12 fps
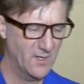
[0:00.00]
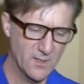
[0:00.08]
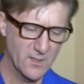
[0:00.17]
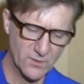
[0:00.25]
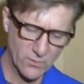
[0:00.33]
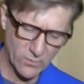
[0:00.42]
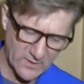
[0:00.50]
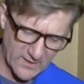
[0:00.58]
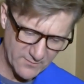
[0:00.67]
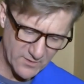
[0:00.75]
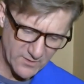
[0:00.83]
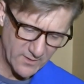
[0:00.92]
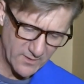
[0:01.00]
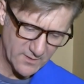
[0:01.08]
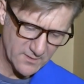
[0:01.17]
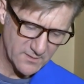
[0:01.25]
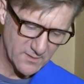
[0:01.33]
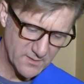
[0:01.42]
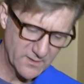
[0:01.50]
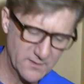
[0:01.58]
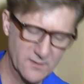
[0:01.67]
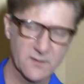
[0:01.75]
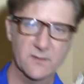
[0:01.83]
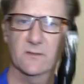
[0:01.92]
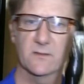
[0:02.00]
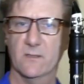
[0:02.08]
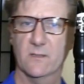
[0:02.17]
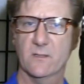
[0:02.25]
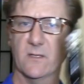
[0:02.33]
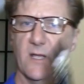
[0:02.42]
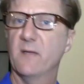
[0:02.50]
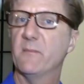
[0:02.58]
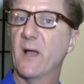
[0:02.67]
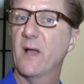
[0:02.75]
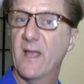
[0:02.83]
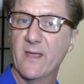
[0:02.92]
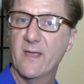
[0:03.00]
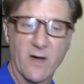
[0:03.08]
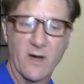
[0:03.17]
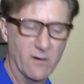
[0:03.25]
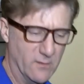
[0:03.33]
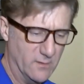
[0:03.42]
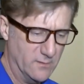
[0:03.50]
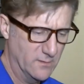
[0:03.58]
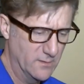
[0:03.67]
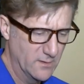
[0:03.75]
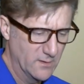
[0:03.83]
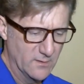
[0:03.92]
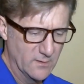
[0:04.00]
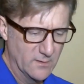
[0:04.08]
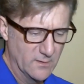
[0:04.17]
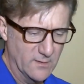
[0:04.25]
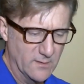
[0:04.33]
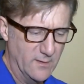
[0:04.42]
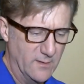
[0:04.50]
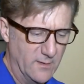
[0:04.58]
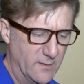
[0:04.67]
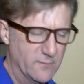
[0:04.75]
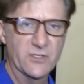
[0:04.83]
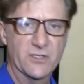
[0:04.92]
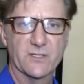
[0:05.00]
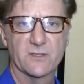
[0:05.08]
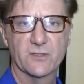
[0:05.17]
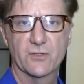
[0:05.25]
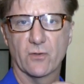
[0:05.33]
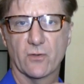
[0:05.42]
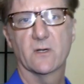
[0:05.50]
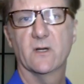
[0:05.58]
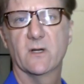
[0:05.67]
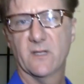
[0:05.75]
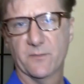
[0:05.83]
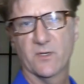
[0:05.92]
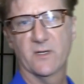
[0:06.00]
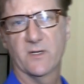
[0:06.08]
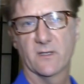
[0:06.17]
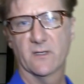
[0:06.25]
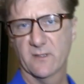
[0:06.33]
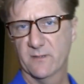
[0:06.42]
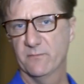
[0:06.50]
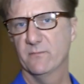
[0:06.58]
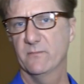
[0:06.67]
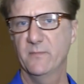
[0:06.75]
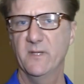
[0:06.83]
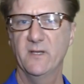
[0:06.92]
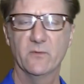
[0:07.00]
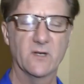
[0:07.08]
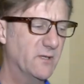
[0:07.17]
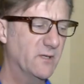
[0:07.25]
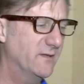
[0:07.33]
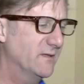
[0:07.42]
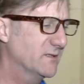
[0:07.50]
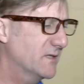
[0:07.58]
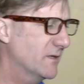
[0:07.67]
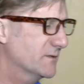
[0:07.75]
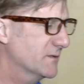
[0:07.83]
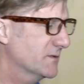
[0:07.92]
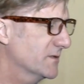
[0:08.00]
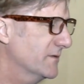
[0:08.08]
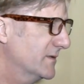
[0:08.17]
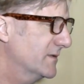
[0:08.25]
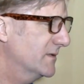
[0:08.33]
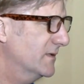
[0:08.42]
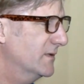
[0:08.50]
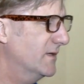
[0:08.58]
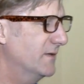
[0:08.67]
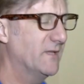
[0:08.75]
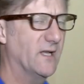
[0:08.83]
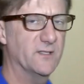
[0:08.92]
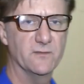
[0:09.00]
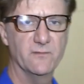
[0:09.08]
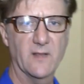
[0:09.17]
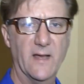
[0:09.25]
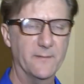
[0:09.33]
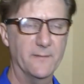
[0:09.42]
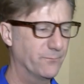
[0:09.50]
So what I'm doing is taking my A barrel, which is shorter, and then putting it on the B when I play the scherzo, so that I'm not too flat.